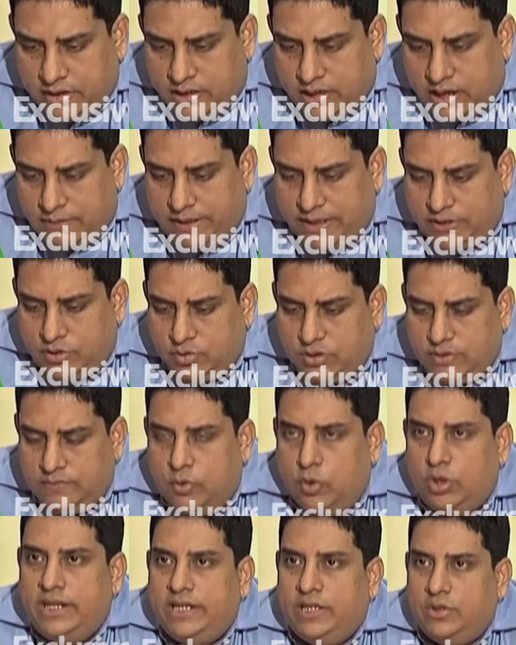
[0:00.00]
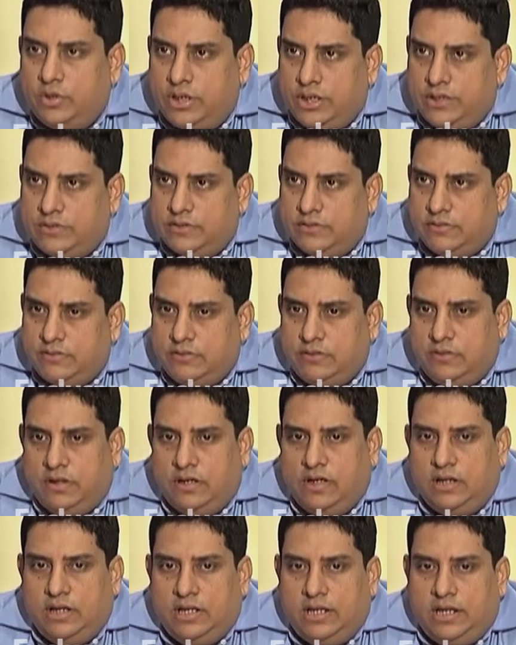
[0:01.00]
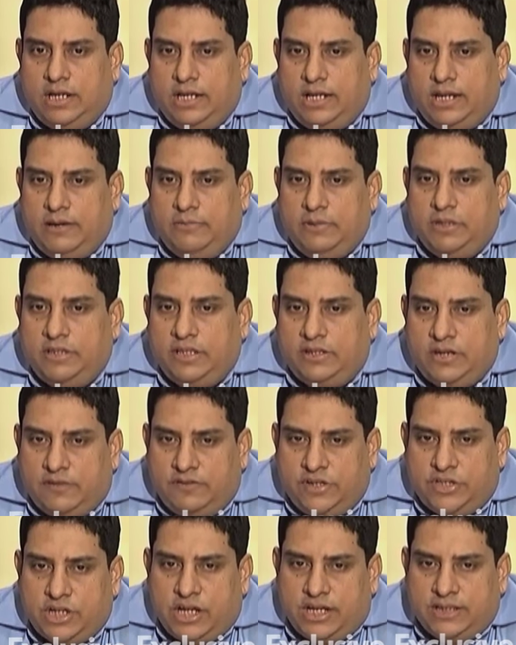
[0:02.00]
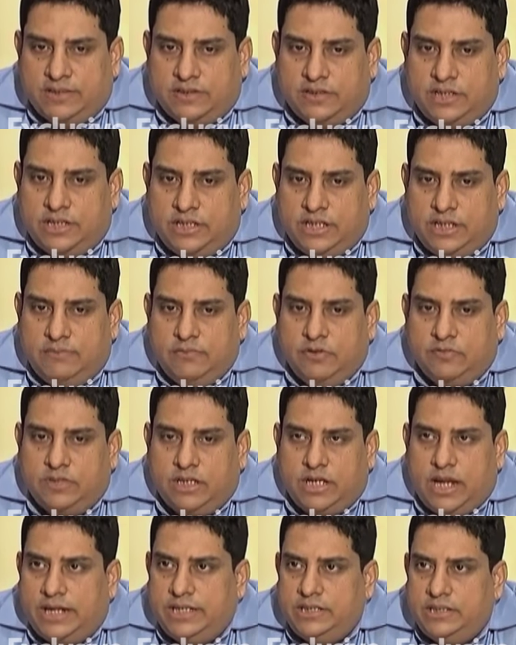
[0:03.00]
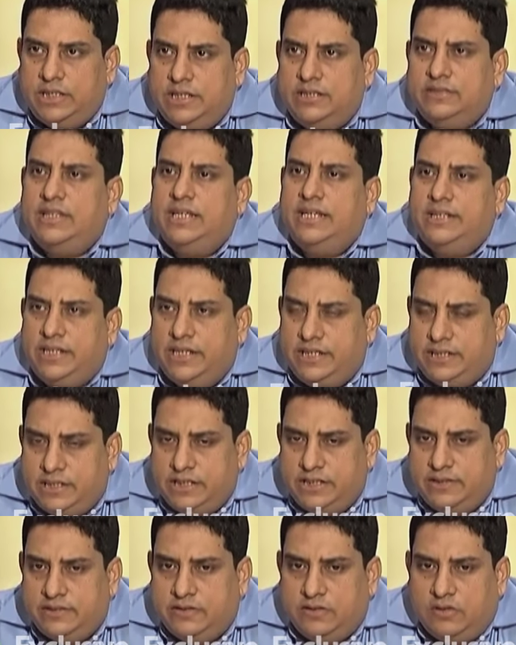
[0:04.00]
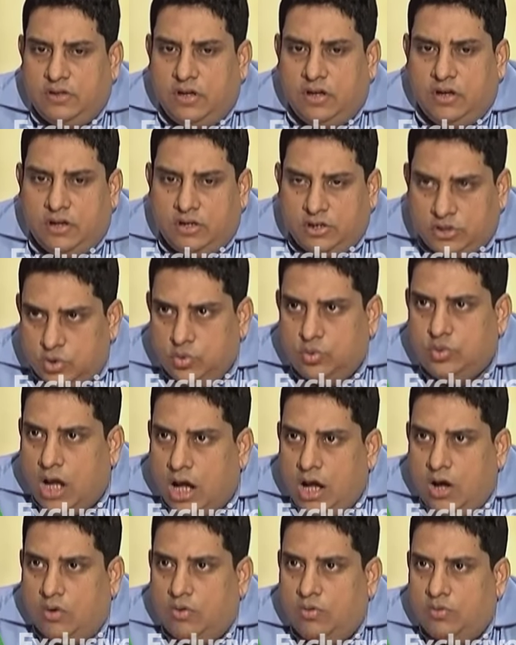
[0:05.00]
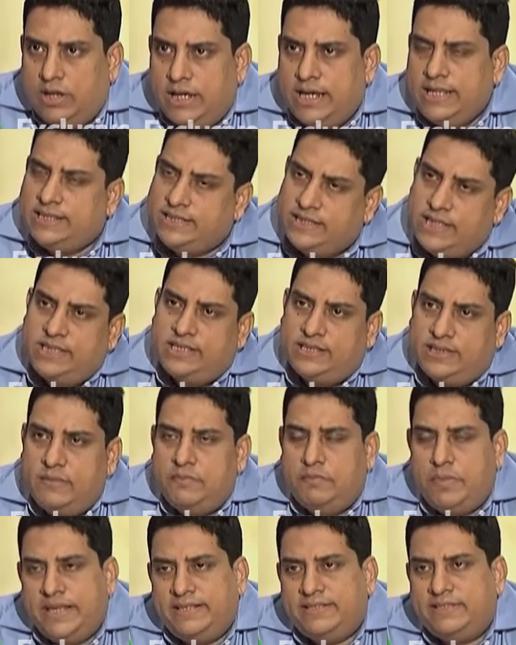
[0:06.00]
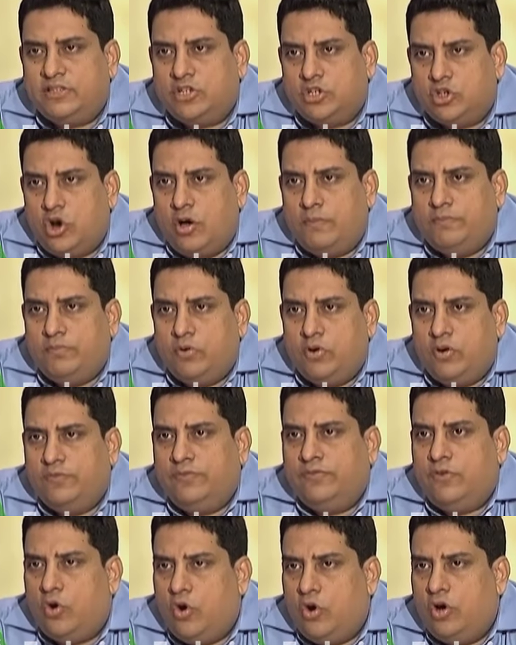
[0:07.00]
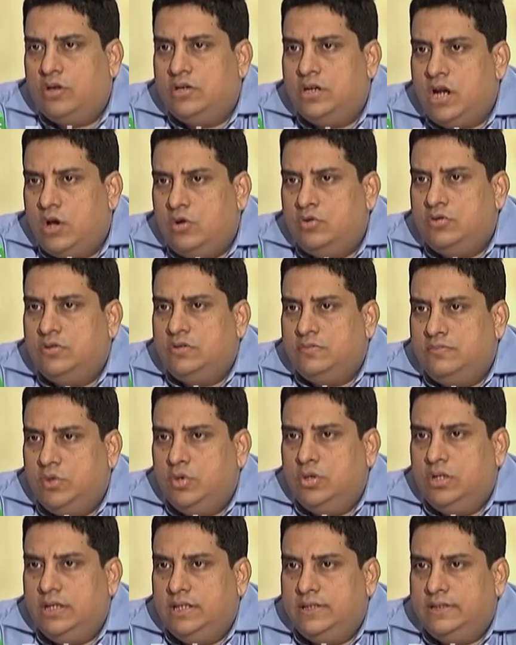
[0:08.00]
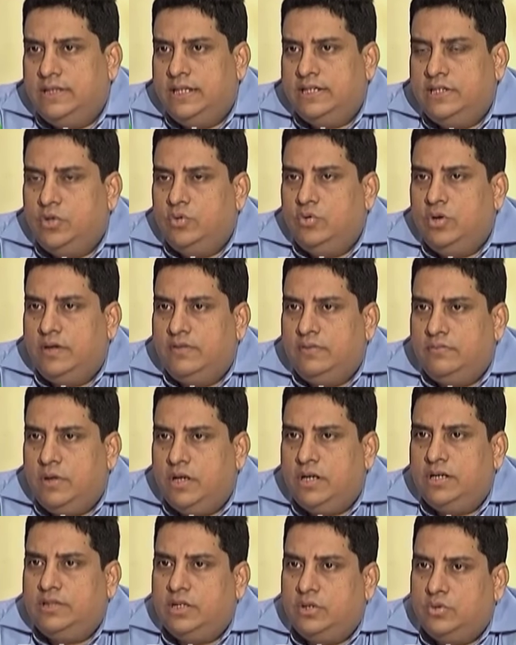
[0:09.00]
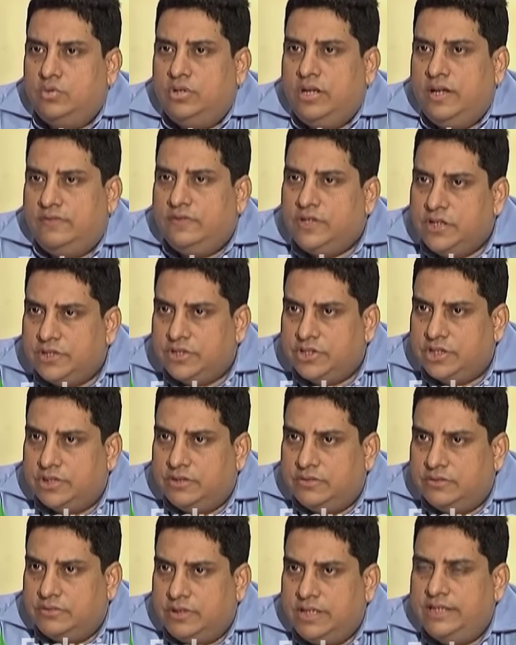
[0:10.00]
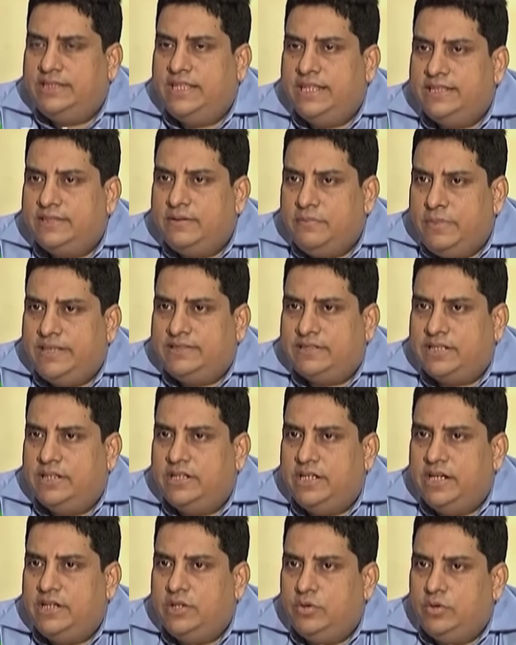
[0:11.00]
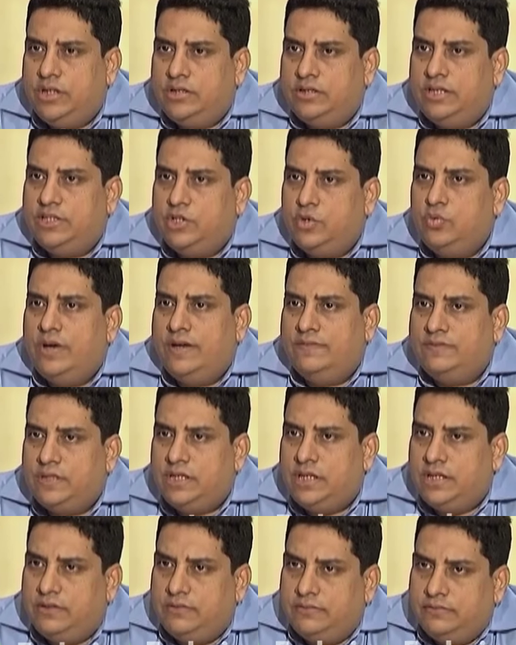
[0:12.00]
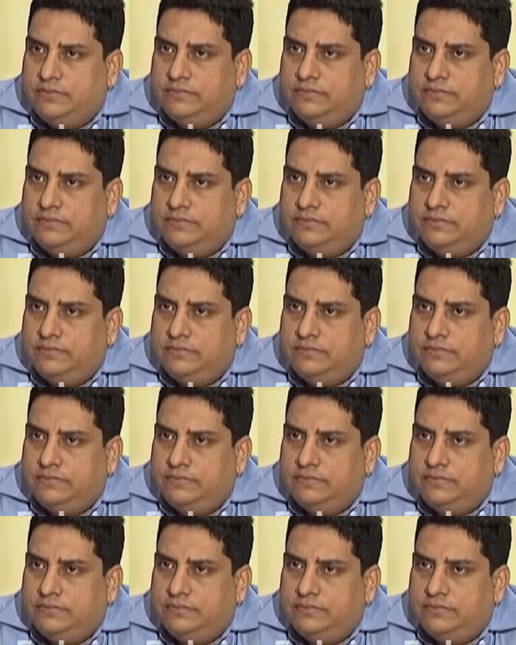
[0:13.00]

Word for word: Coming to the bowling unit, I mean, the Ravi Shastri team of the nineties, late eighties to now, is this the best crop of all-round bowlers that you and Bharat Arun have nurtured? Is this the best Indian unit that you have seen?